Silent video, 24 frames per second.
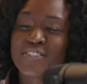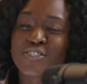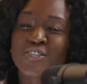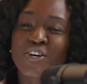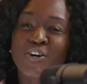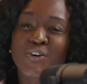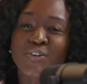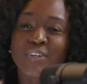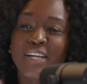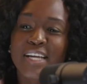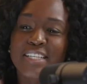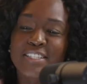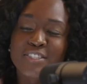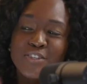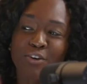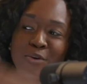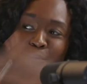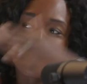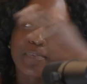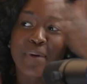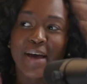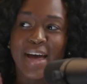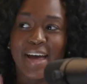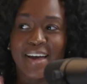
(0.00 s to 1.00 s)
So let's go
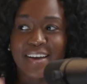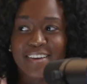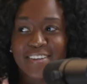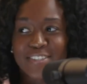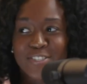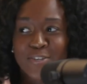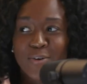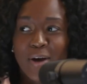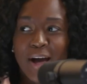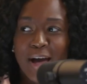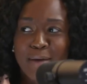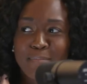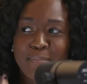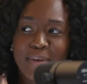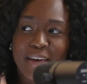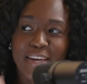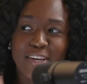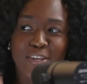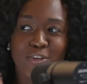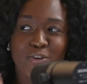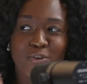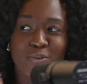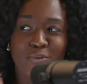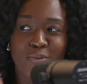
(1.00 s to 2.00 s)
back. So I
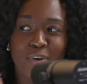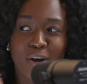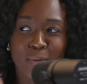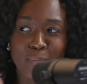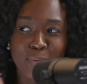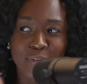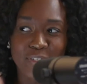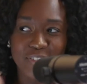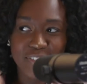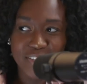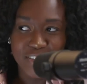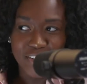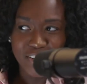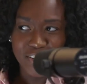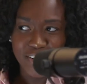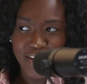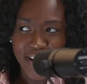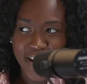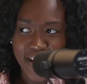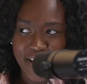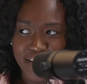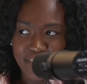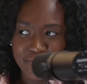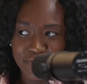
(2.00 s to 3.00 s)
met you almost a year and a
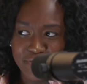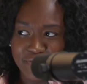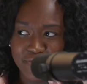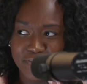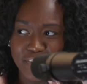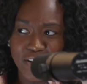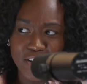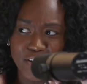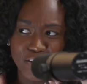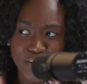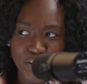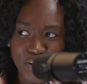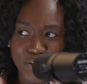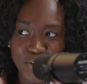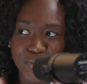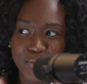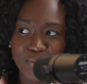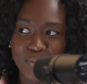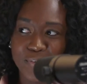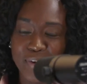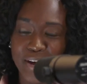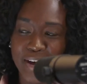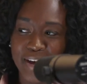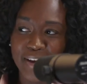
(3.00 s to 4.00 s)
half
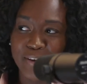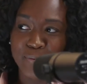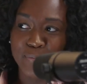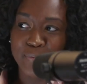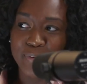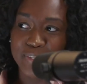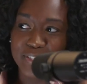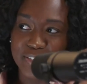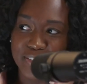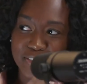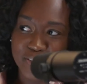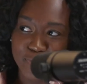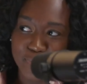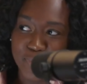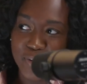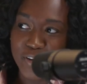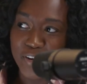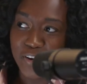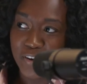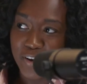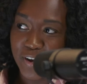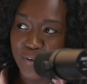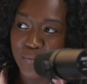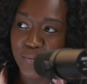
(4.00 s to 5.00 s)
ago. Right. I was a
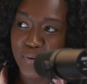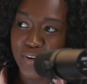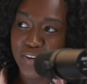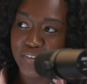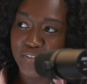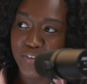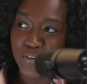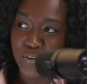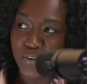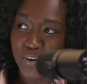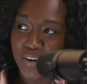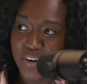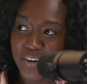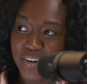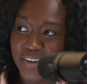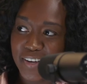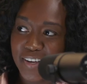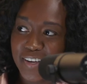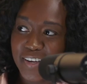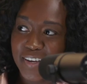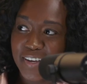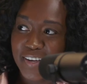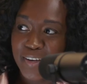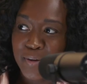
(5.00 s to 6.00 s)
speaker at one of your
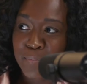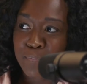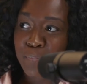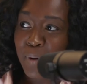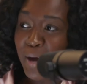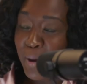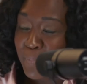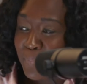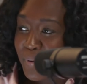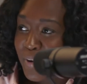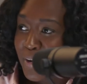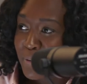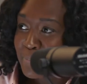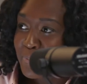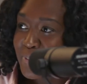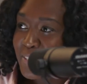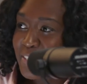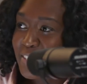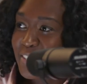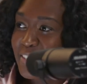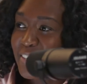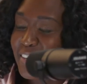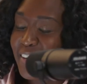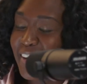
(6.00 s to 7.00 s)

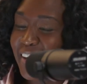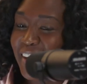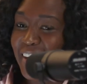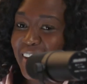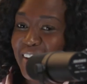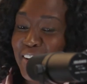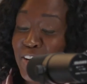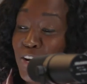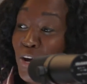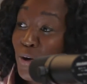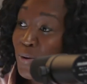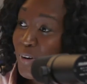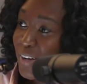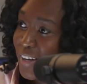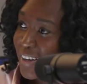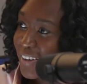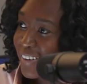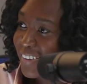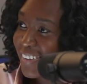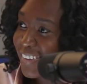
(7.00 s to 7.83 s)
pop-ups in NODA.